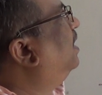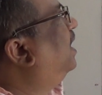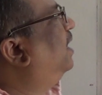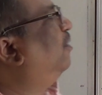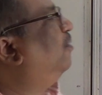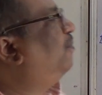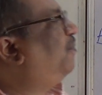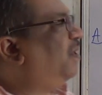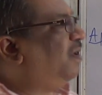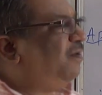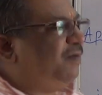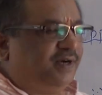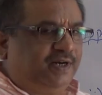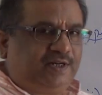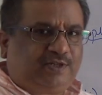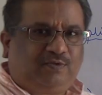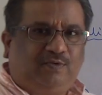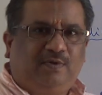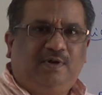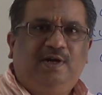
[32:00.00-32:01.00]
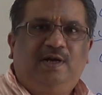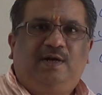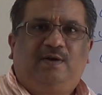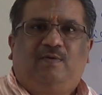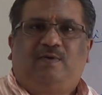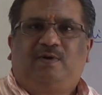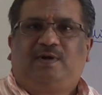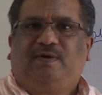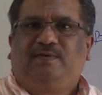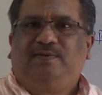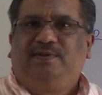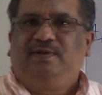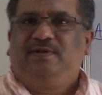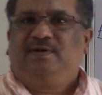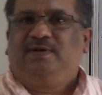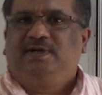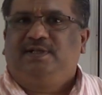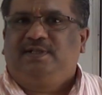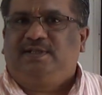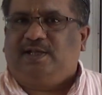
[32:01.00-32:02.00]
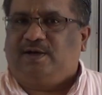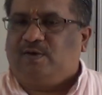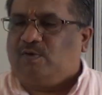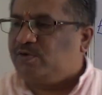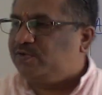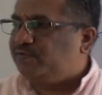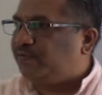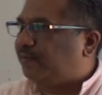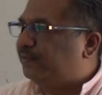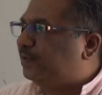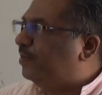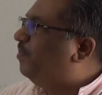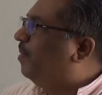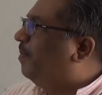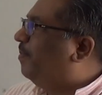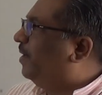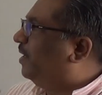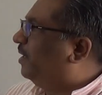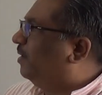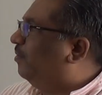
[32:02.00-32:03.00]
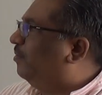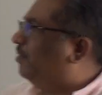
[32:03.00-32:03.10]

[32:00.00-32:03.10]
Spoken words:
I hope you have understood. Note down the notes from the PPT now.